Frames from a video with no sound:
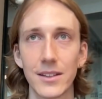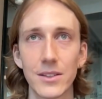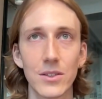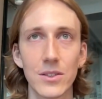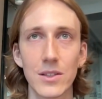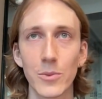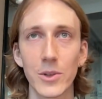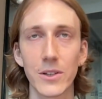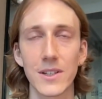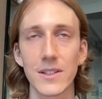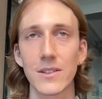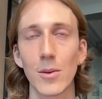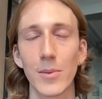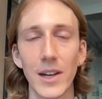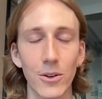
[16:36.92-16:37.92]
to someone who
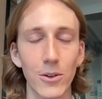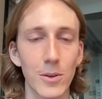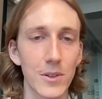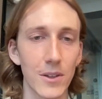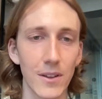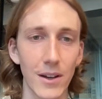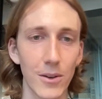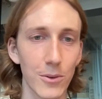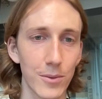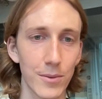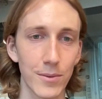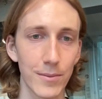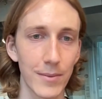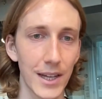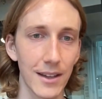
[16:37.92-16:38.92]
doesn't know about crypto, that
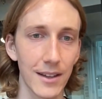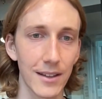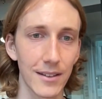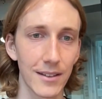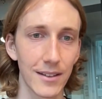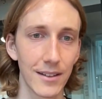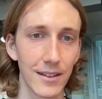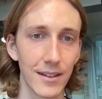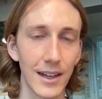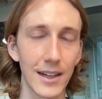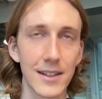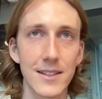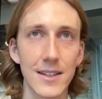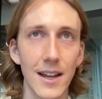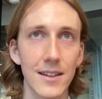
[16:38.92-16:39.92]
wouldn't make
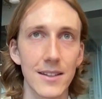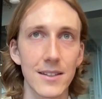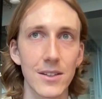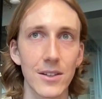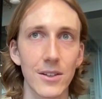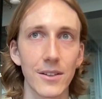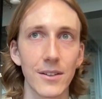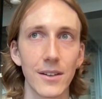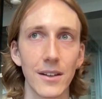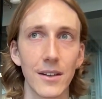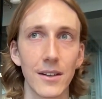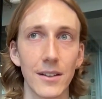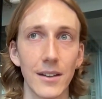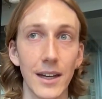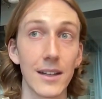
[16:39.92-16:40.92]
any sense. So
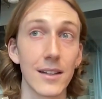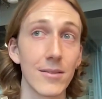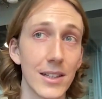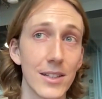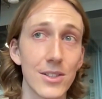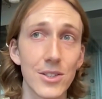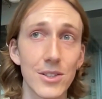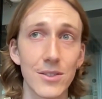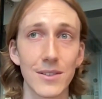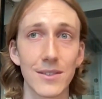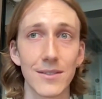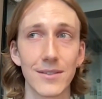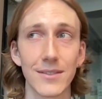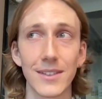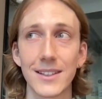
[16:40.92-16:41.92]
it
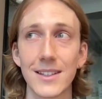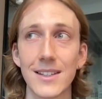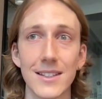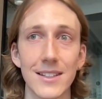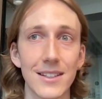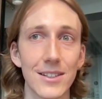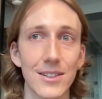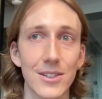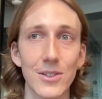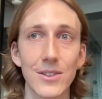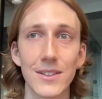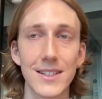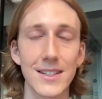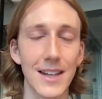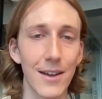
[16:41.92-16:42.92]

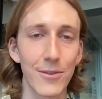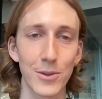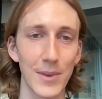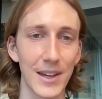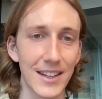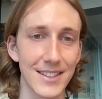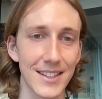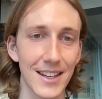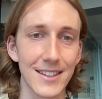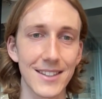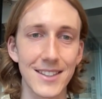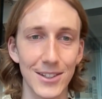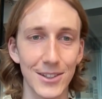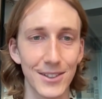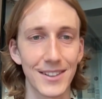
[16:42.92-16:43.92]
doesn't have to make
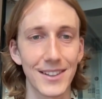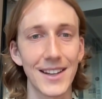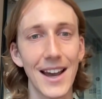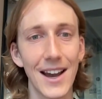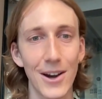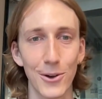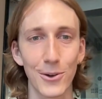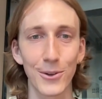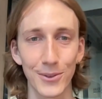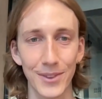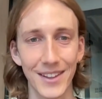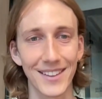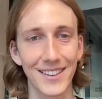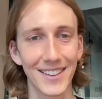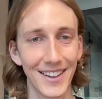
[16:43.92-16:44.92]
sense. So now
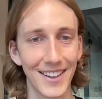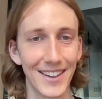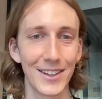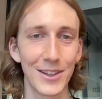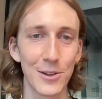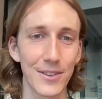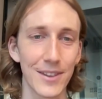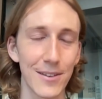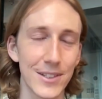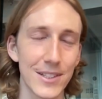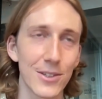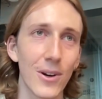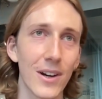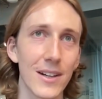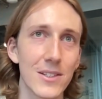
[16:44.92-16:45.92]
that they've
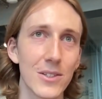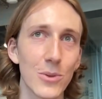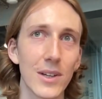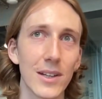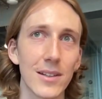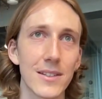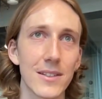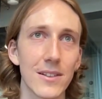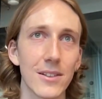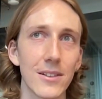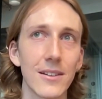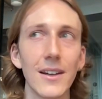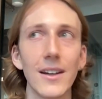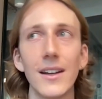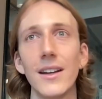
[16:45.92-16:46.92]
integrated Squid, so
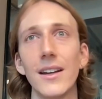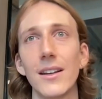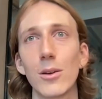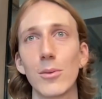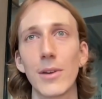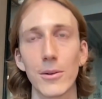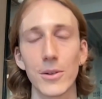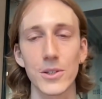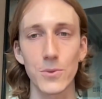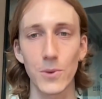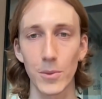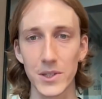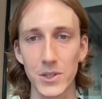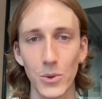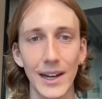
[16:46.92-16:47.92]
you'll be able to
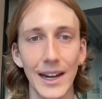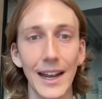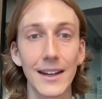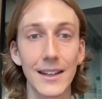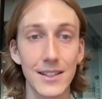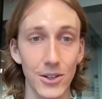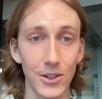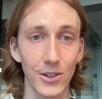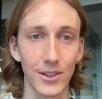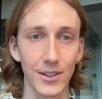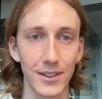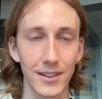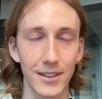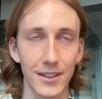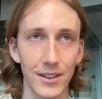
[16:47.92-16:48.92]
swap between any
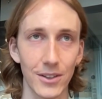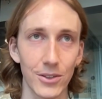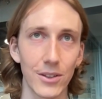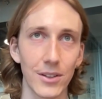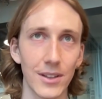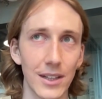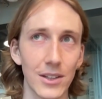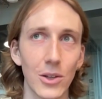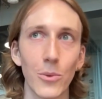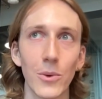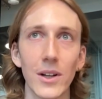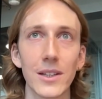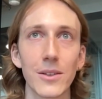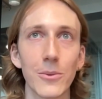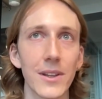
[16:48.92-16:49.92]
token in your
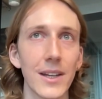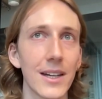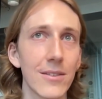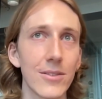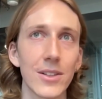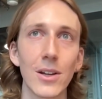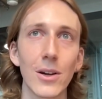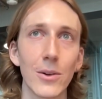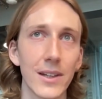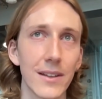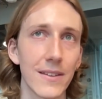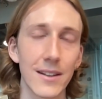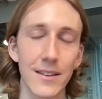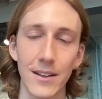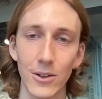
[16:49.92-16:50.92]
wallet without even
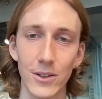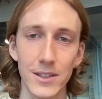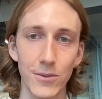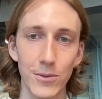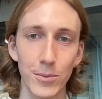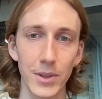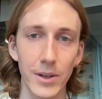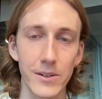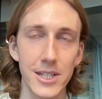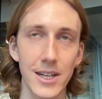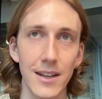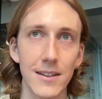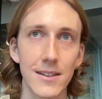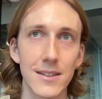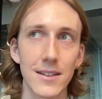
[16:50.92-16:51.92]
knowing that they're on different
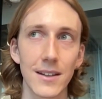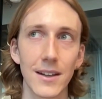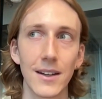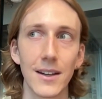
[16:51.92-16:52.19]
blockchains.